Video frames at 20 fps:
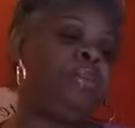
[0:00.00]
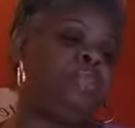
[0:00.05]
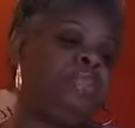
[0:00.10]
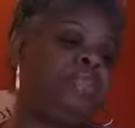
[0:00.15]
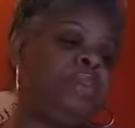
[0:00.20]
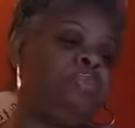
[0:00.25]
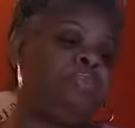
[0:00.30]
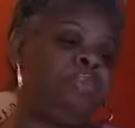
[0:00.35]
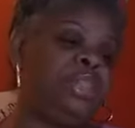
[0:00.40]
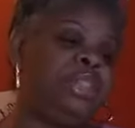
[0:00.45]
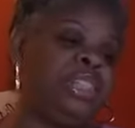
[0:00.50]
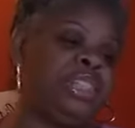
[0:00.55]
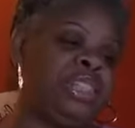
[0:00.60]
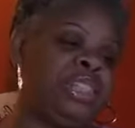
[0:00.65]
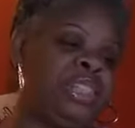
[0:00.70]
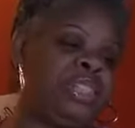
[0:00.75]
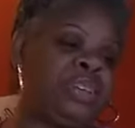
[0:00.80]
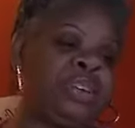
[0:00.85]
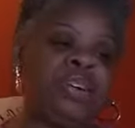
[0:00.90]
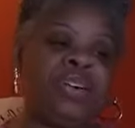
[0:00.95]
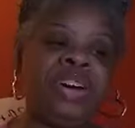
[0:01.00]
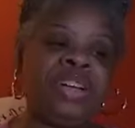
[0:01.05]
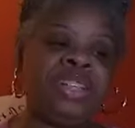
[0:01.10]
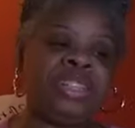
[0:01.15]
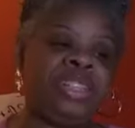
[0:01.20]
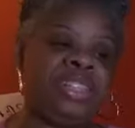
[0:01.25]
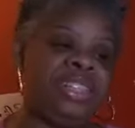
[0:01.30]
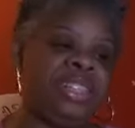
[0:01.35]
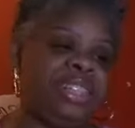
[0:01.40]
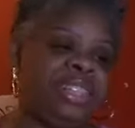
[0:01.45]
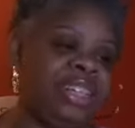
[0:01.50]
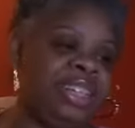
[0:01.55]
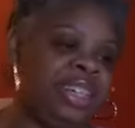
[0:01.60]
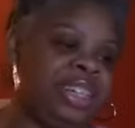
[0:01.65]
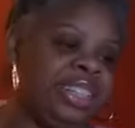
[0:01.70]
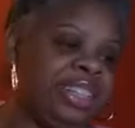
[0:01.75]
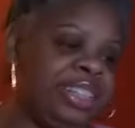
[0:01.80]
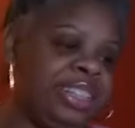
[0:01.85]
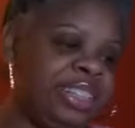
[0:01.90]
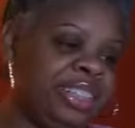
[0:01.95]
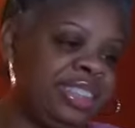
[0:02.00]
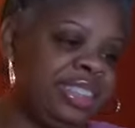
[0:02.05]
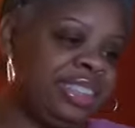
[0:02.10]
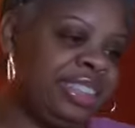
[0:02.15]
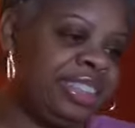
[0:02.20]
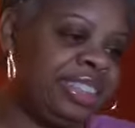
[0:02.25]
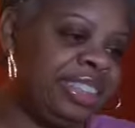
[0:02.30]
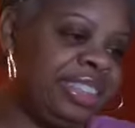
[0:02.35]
And I put some business cards in there.